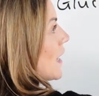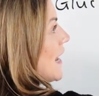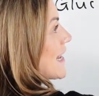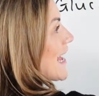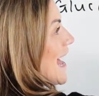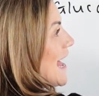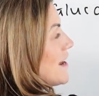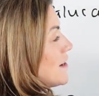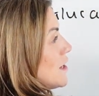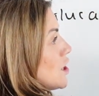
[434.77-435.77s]
And
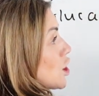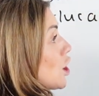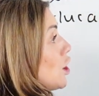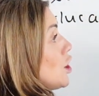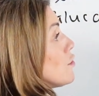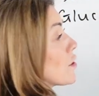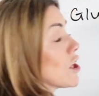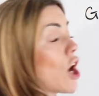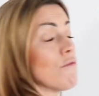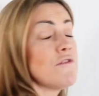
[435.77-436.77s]
again,
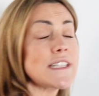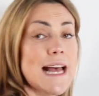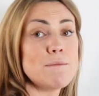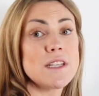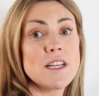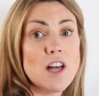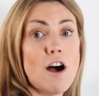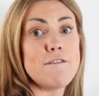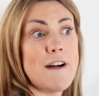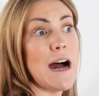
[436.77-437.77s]
Glucagon receptors
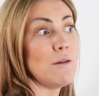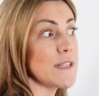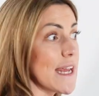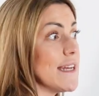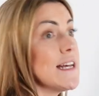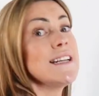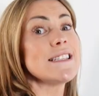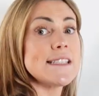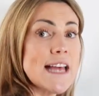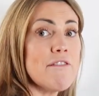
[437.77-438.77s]
are found in
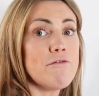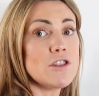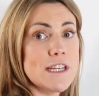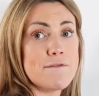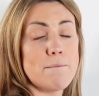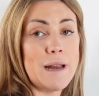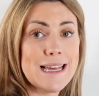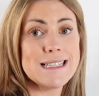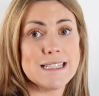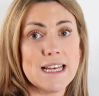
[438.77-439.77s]
several different
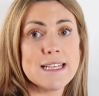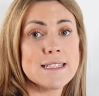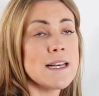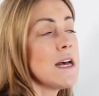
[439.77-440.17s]
places,